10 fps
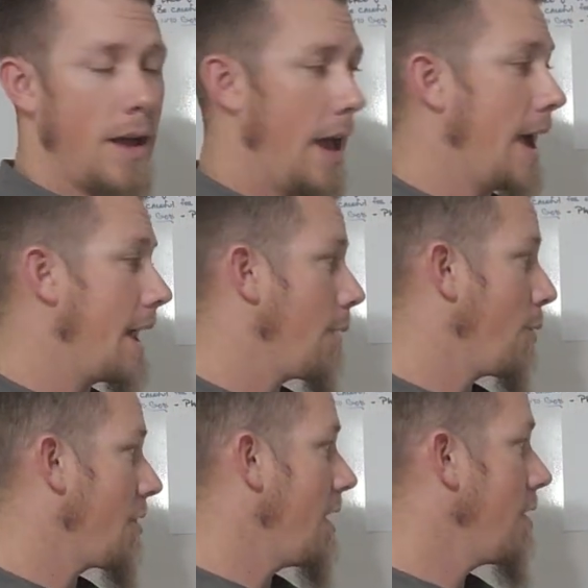And
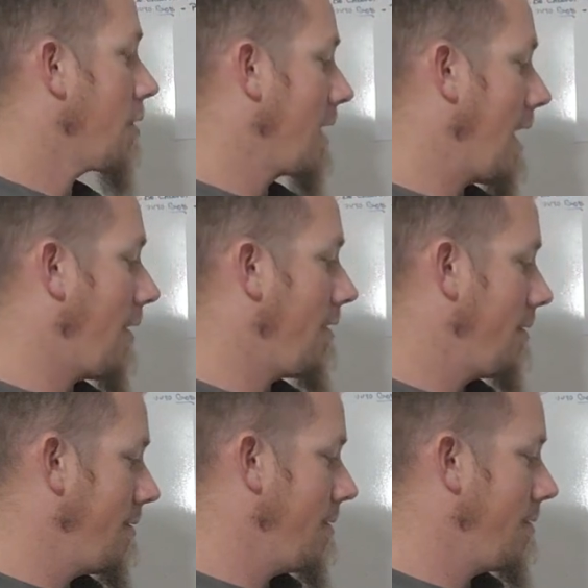within your, now,
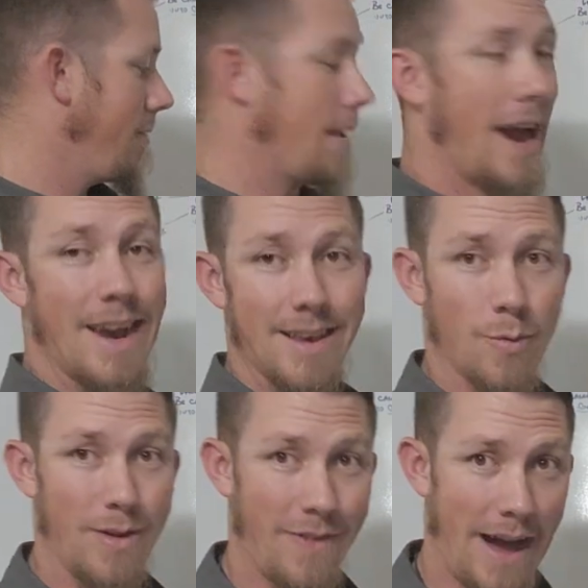8 to
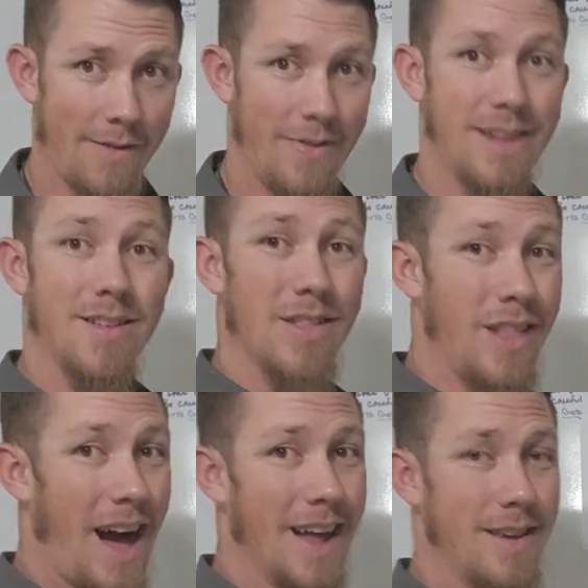25, that's a
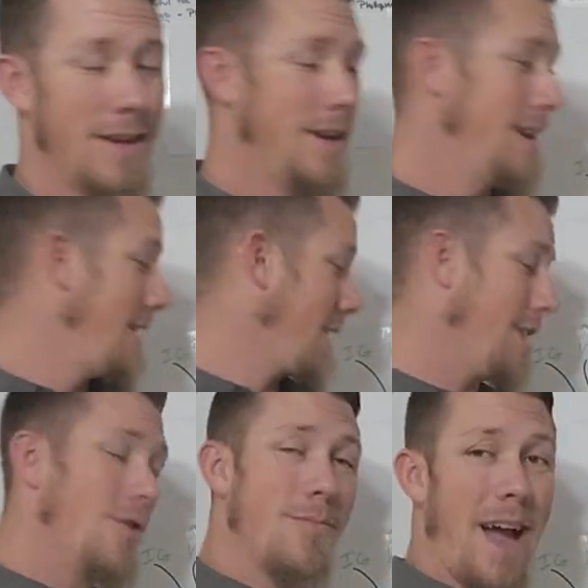lot. Now, can
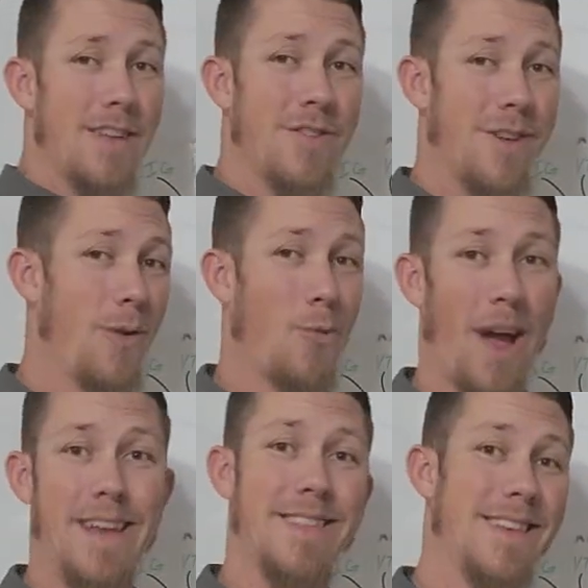you imagine trying to
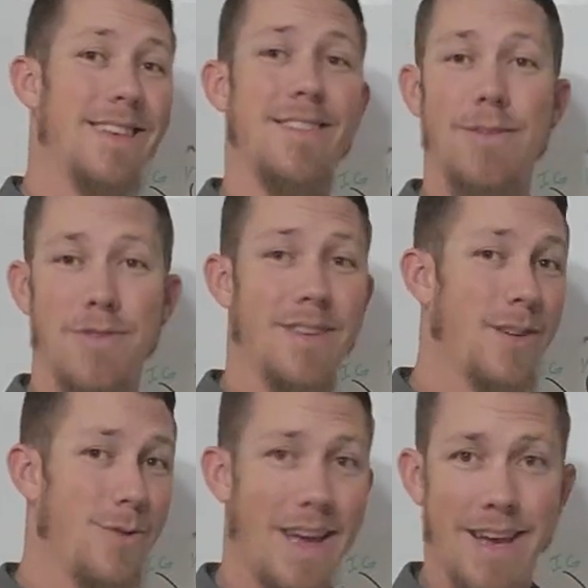write these every
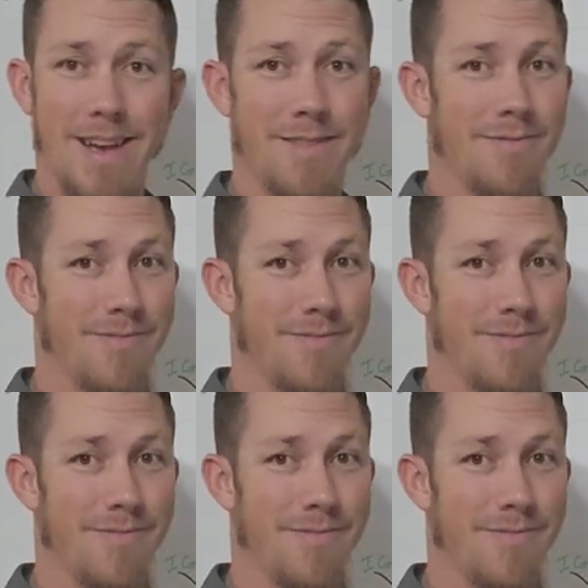single day?